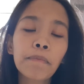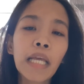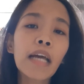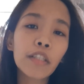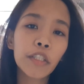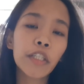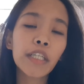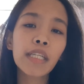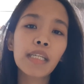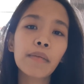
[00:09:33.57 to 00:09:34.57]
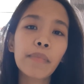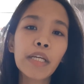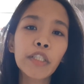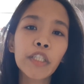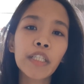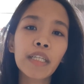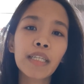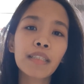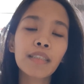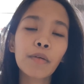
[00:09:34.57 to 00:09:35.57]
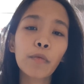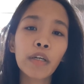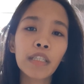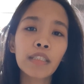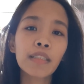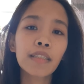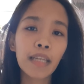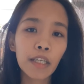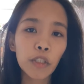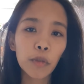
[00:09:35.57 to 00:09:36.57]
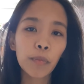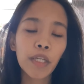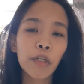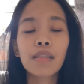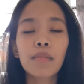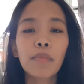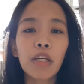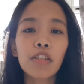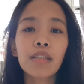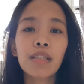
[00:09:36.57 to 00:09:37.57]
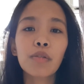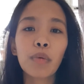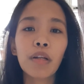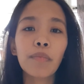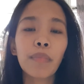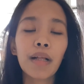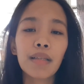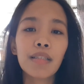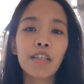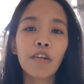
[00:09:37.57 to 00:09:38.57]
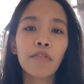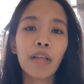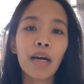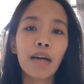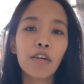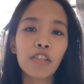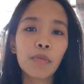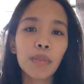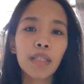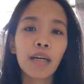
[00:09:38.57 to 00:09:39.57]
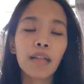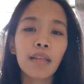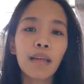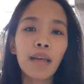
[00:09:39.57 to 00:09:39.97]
And third, make sure that someone is there to pick you up, because that's one policy of the hospital,